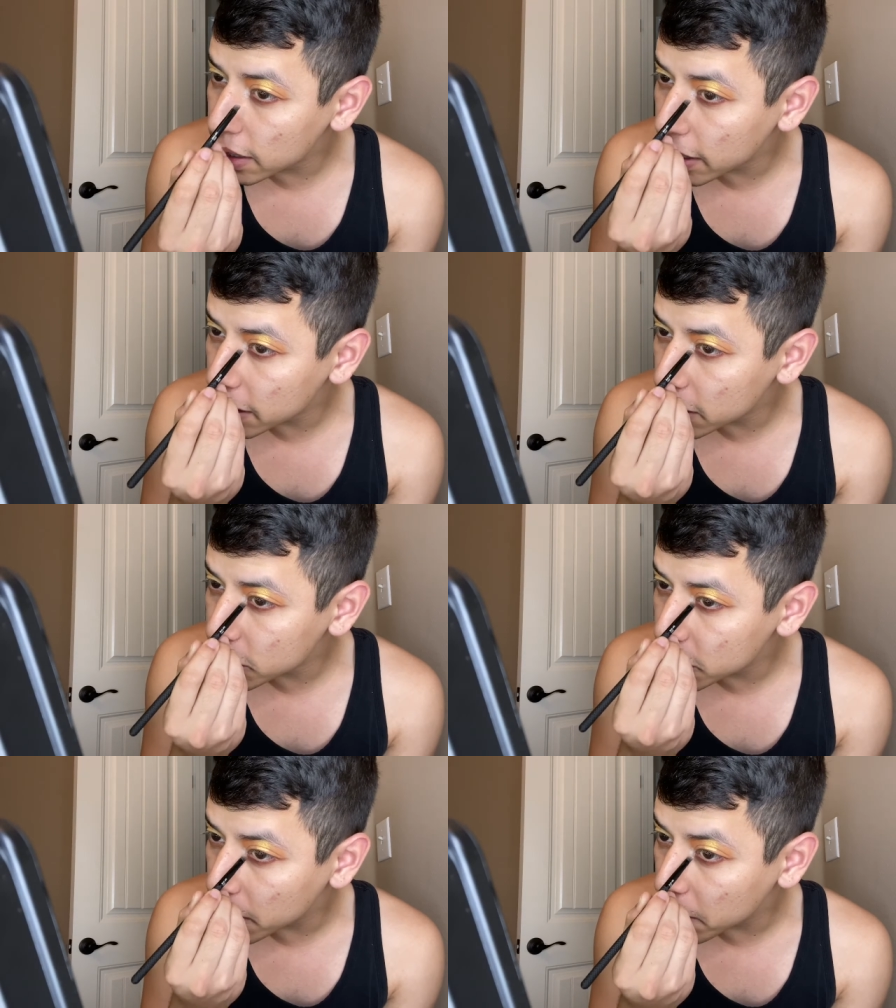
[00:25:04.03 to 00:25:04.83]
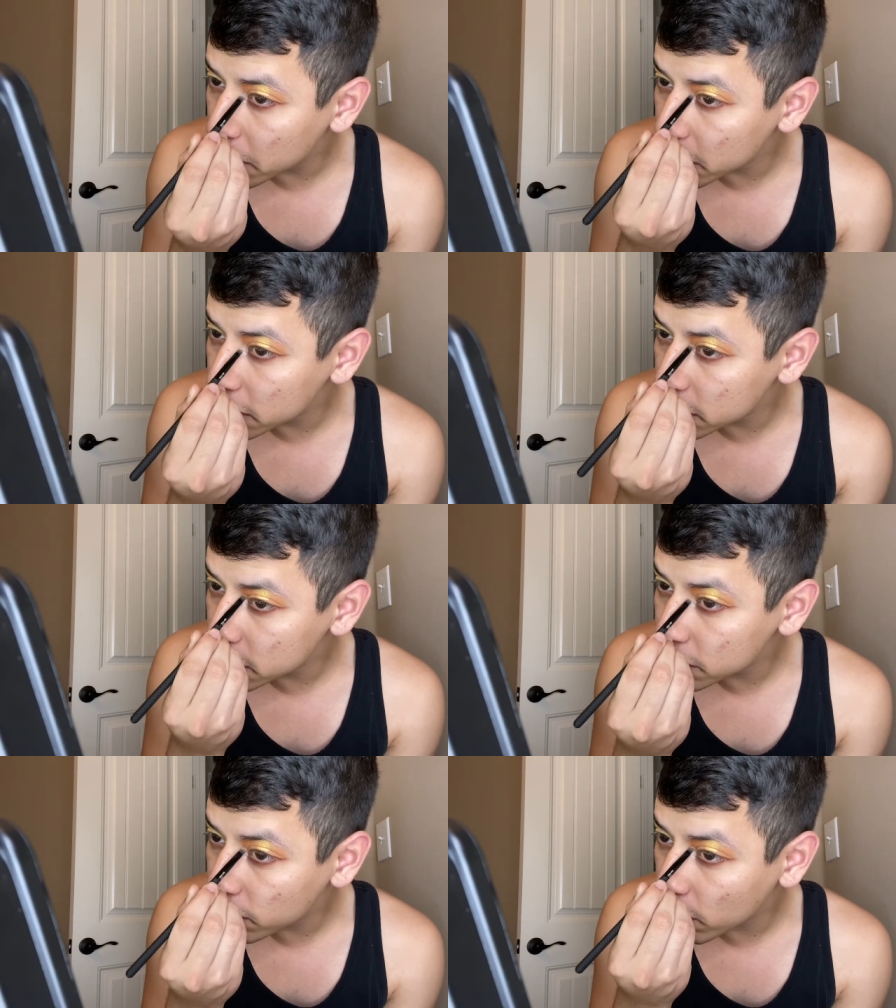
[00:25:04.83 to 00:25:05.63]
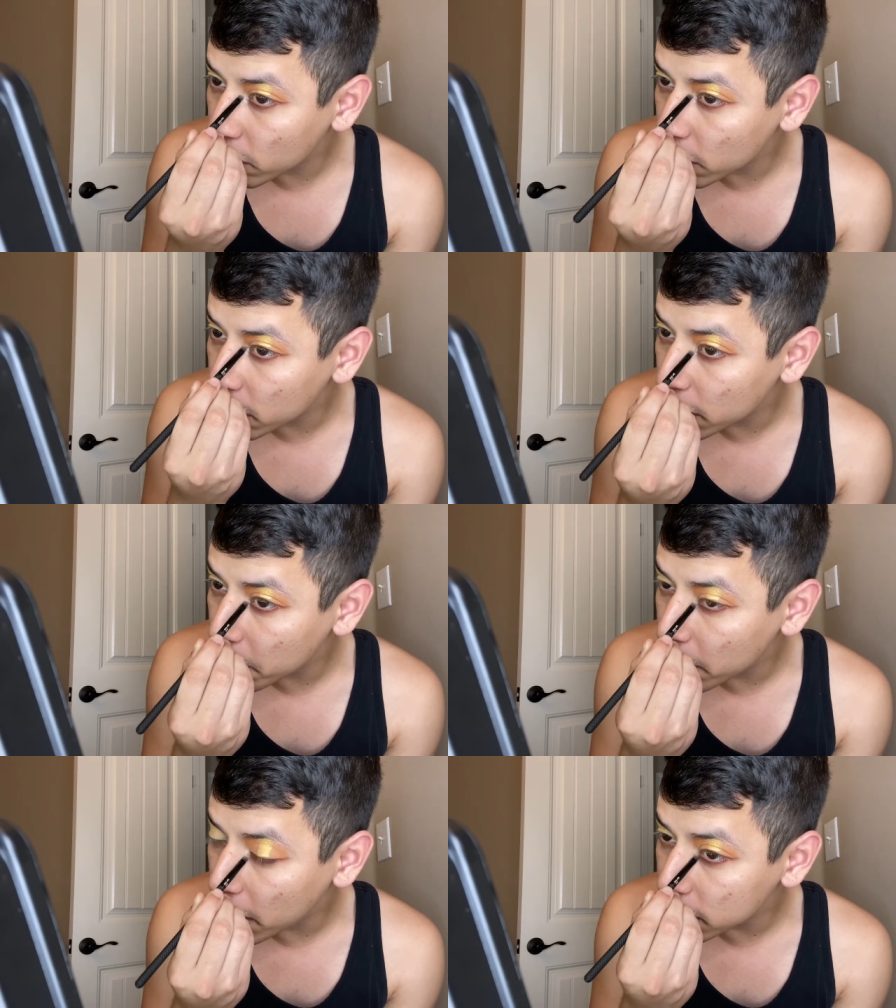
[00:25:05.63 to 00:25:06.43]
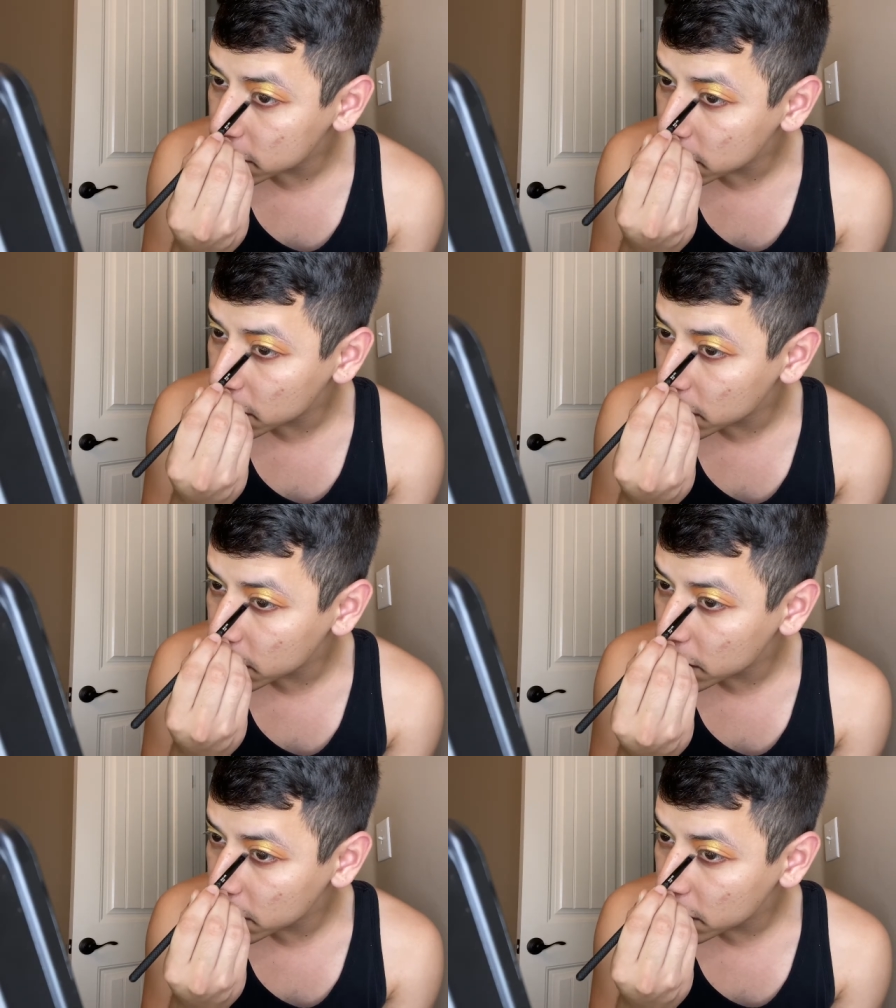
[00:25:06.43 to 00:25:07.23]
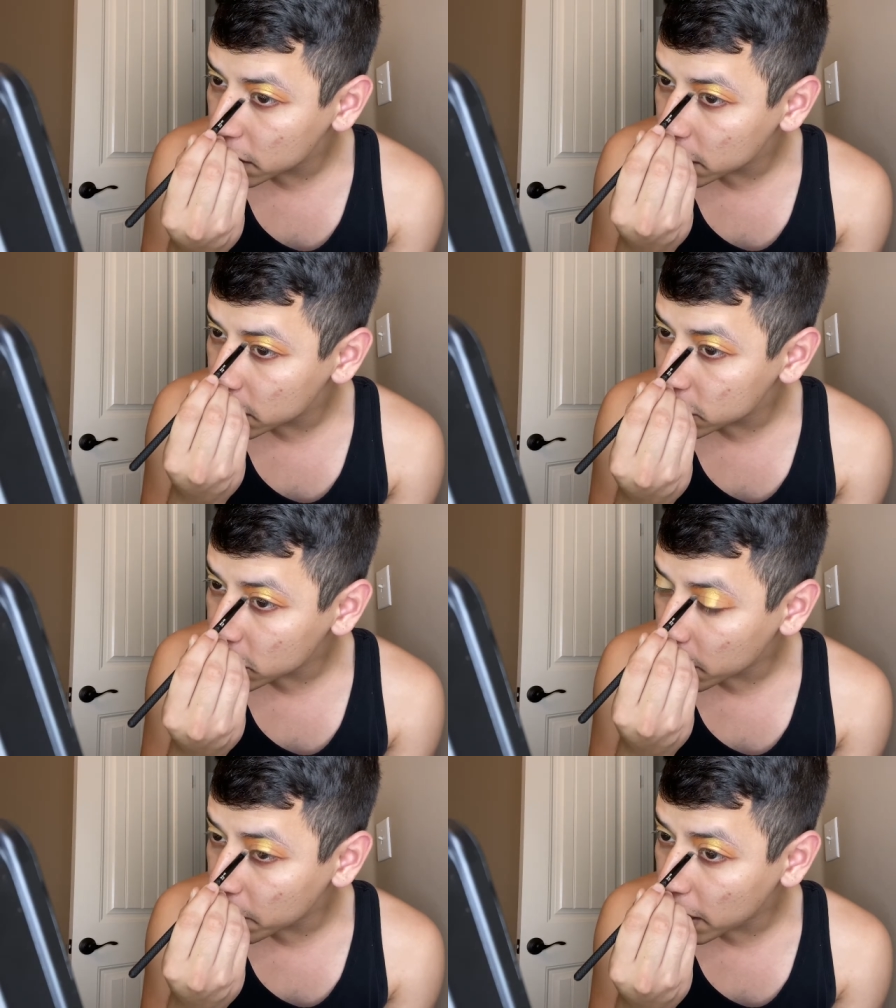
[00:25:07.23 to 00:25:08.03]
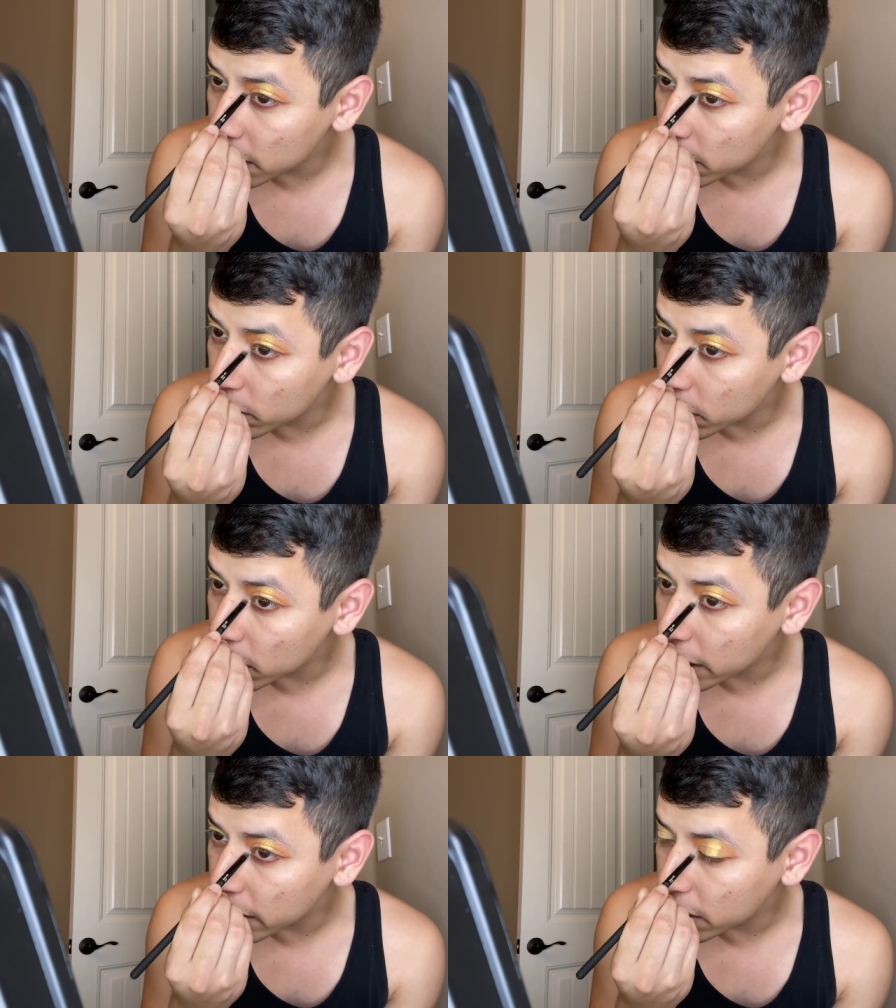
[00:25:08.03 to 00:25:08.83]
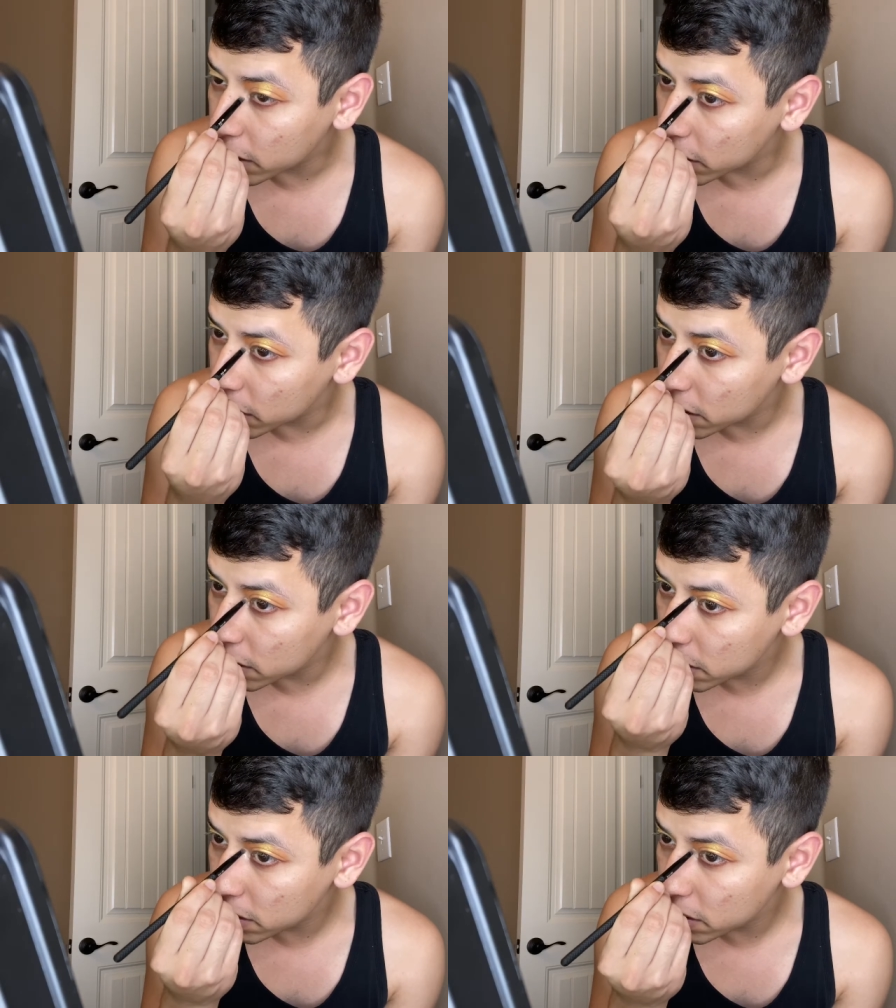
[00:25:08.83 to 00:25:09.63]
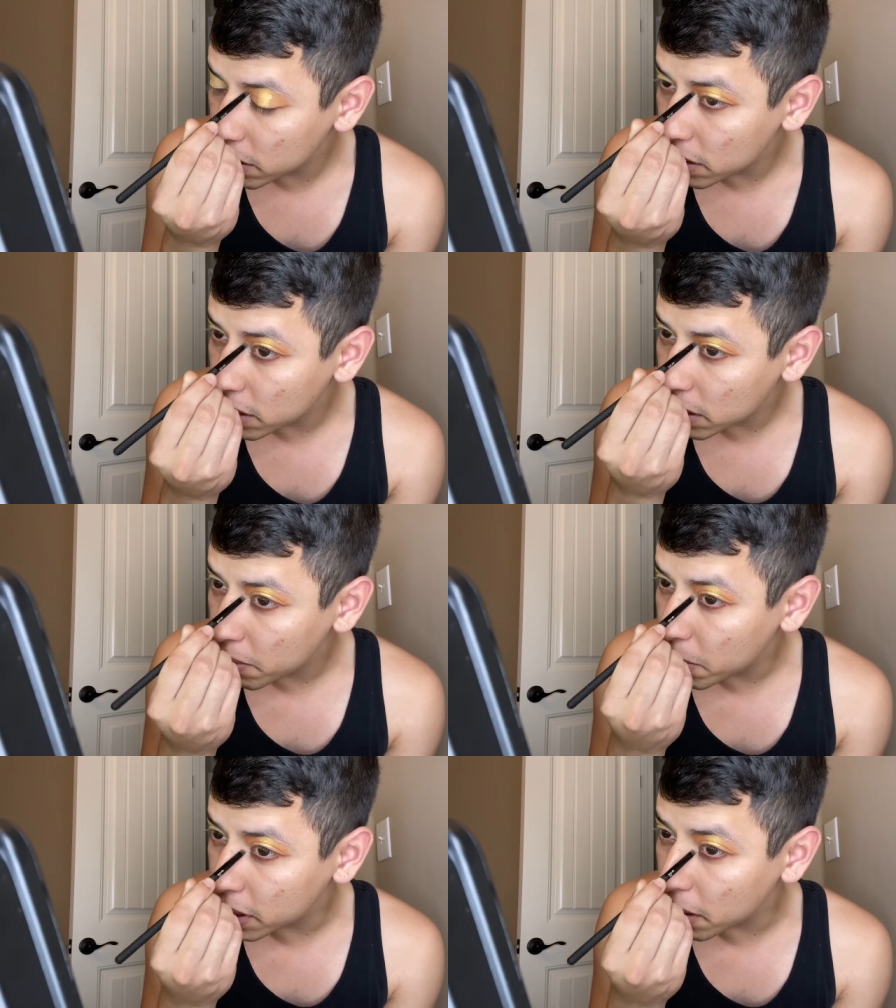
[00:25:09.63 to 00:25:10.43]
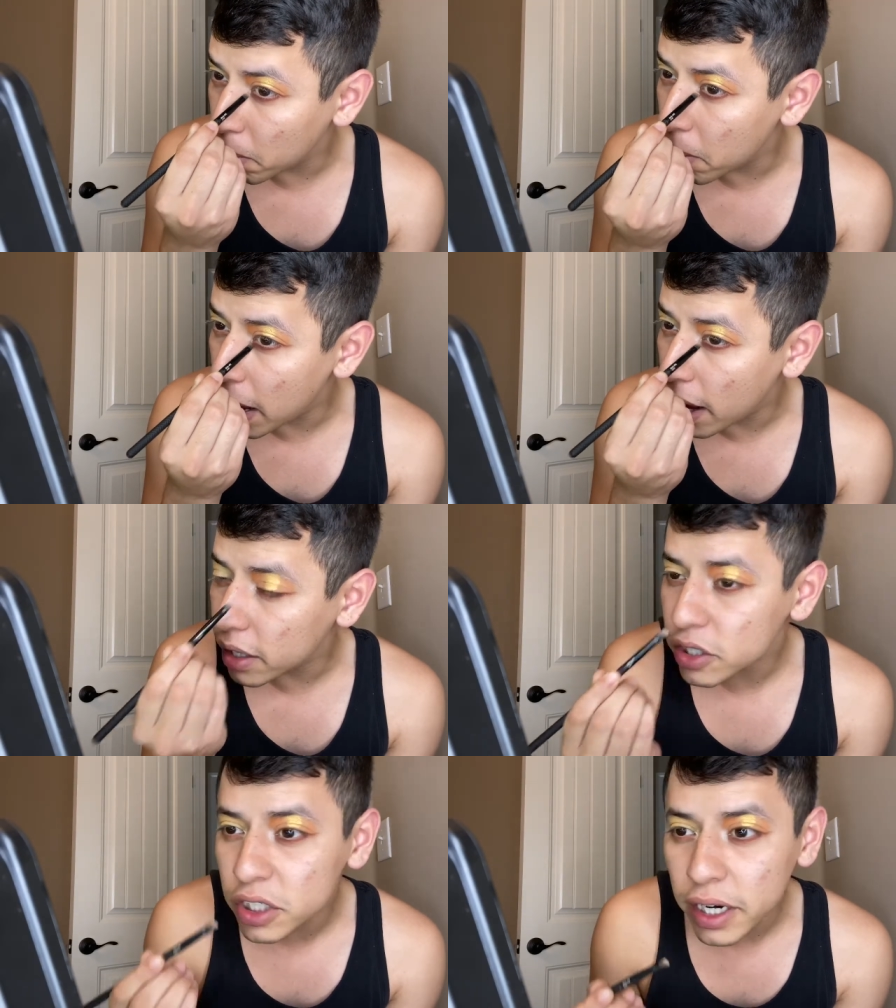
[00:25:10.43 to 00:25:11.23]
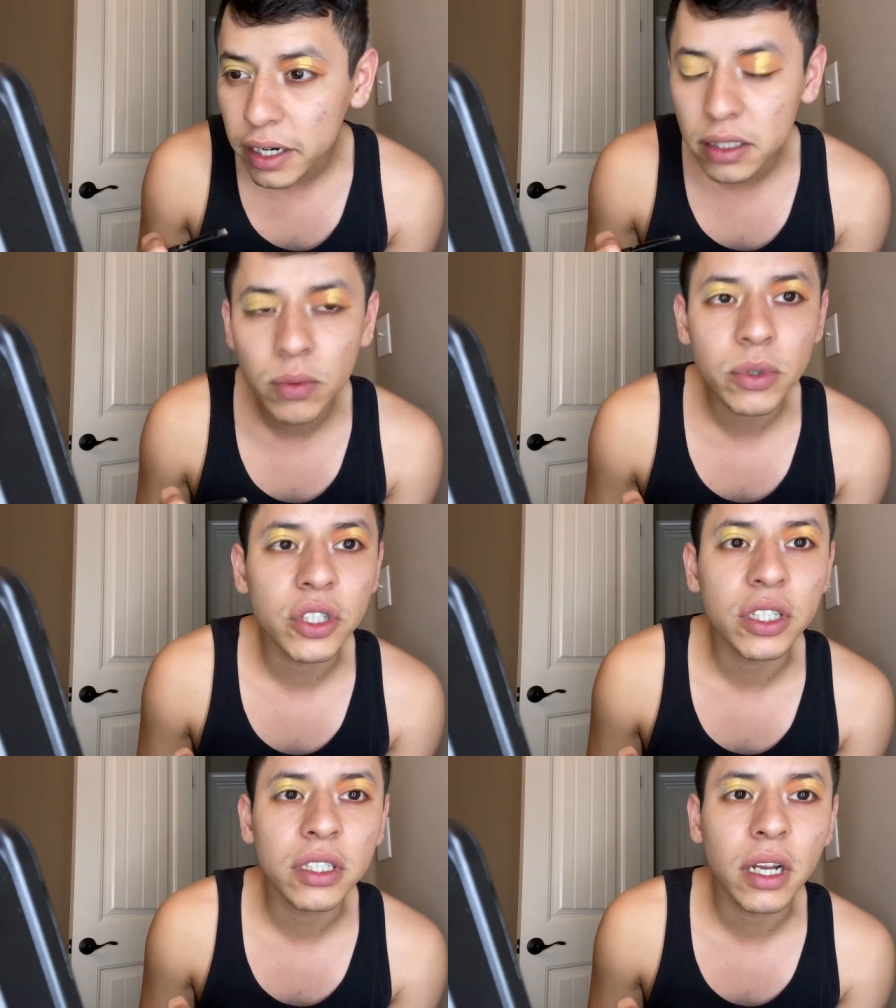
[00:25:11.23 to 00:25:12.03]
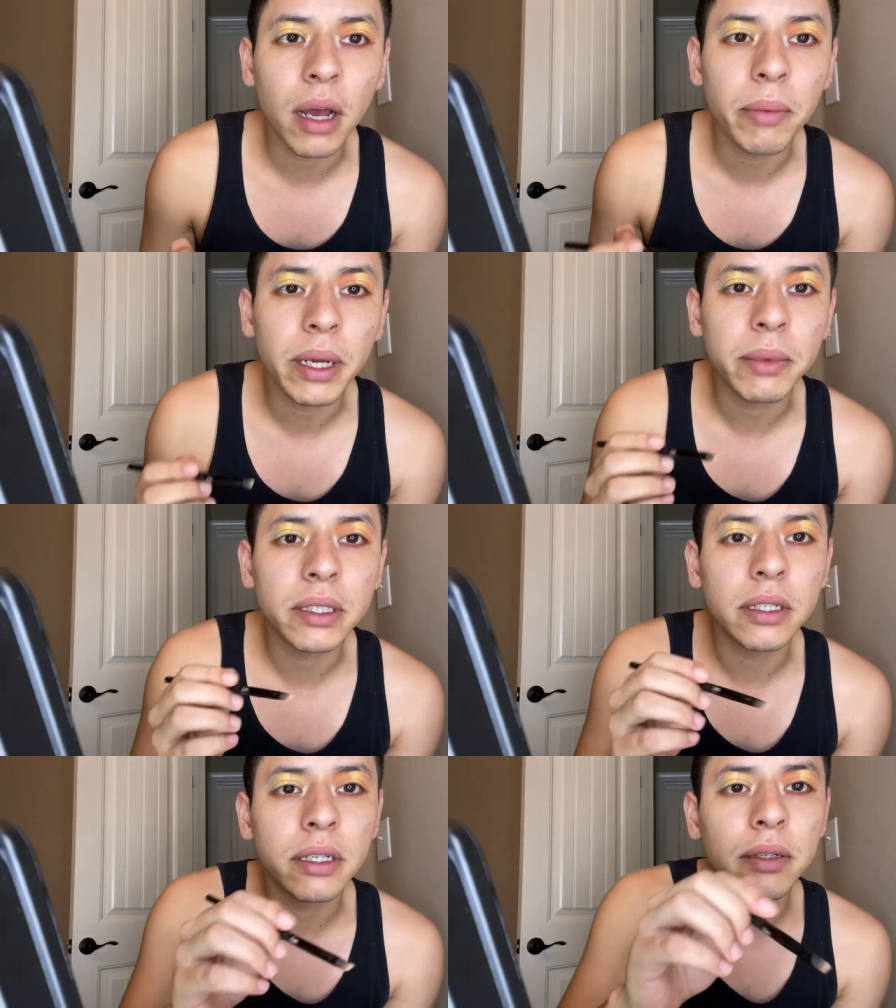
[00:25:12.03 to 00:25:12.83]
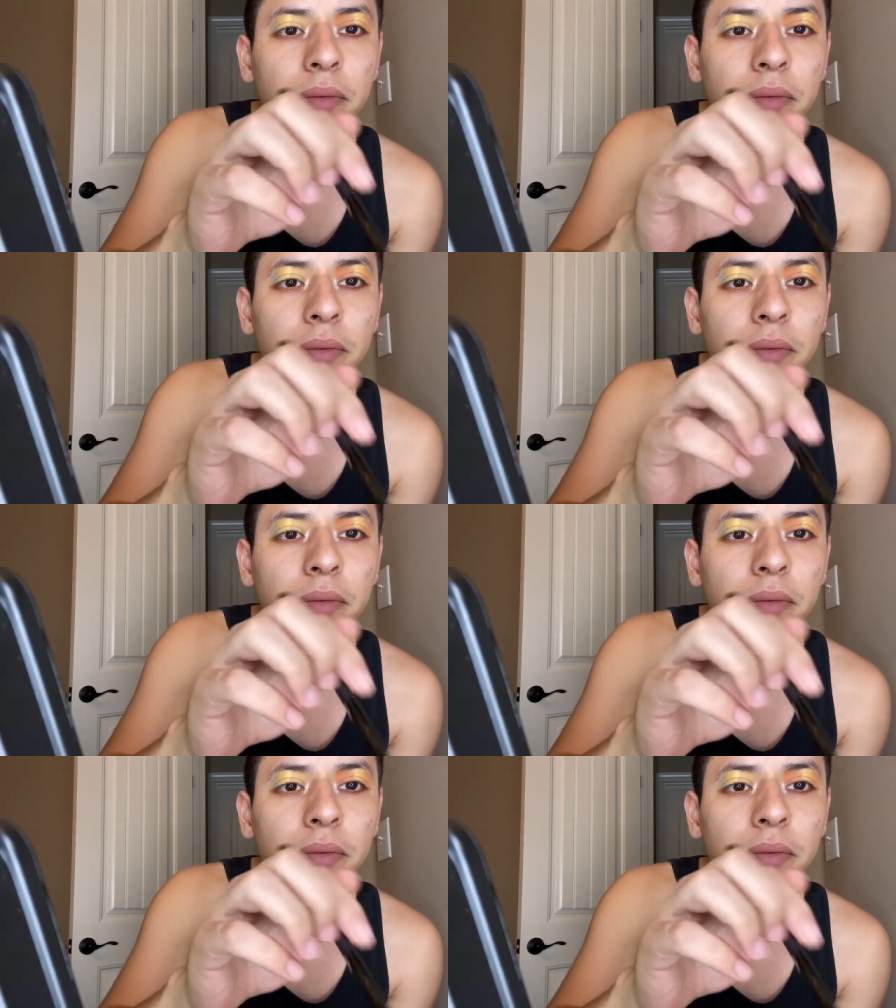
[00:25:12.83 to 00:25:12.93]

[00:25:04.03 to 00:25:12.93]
like the shimmers for the Boxy Charm palette were like good, but the matte shades were just not pigmented.